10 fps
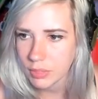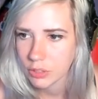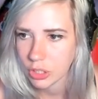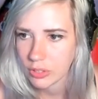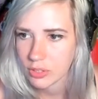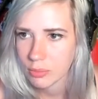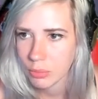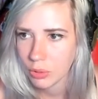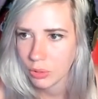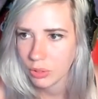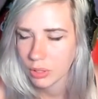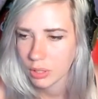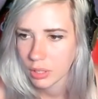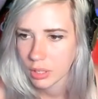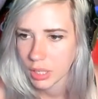Just some more
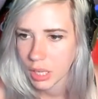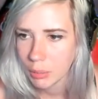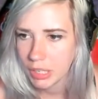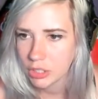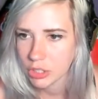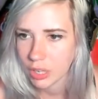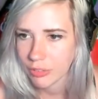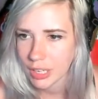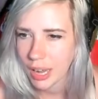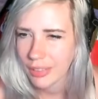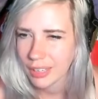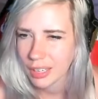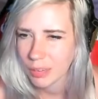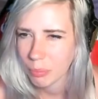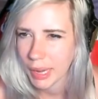beach stuff. I think
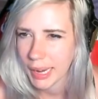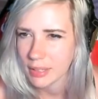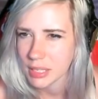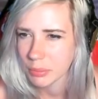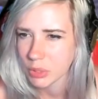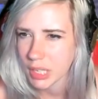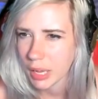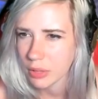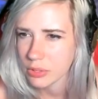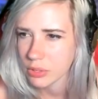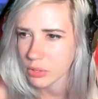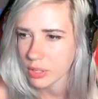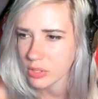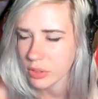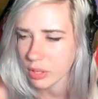I might add some more towels too, and
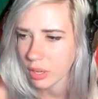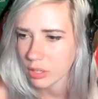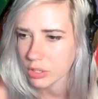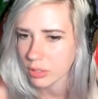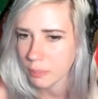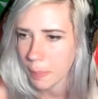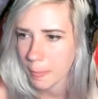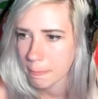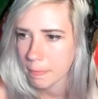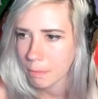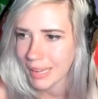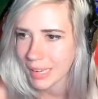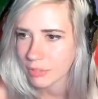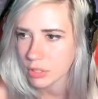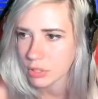that's the thing that I should make
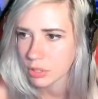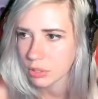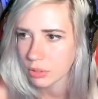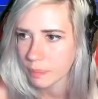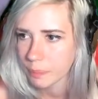effort to do.